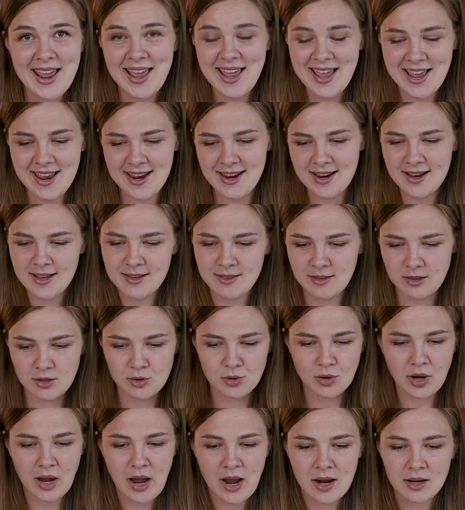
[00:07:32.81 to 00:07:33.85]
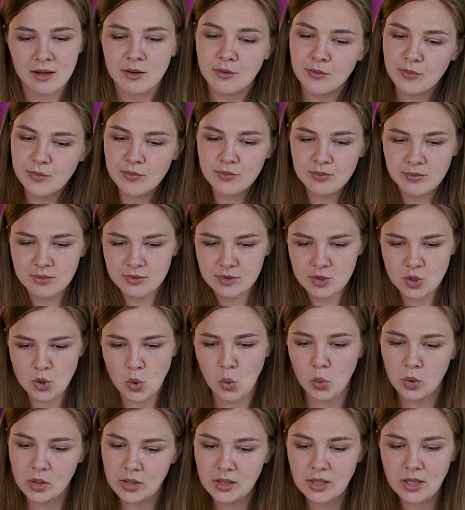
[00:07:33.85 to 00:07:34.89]
and you're kind of
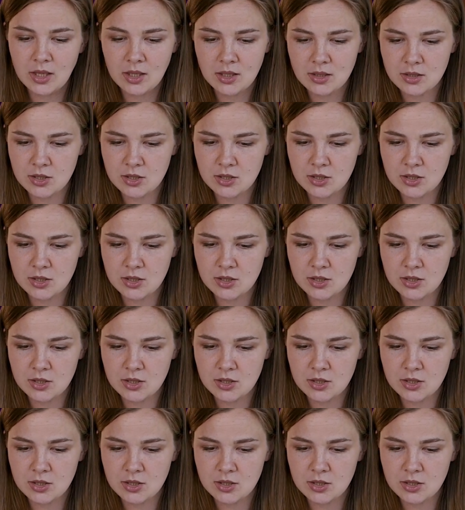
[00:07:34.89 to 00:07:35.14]
totally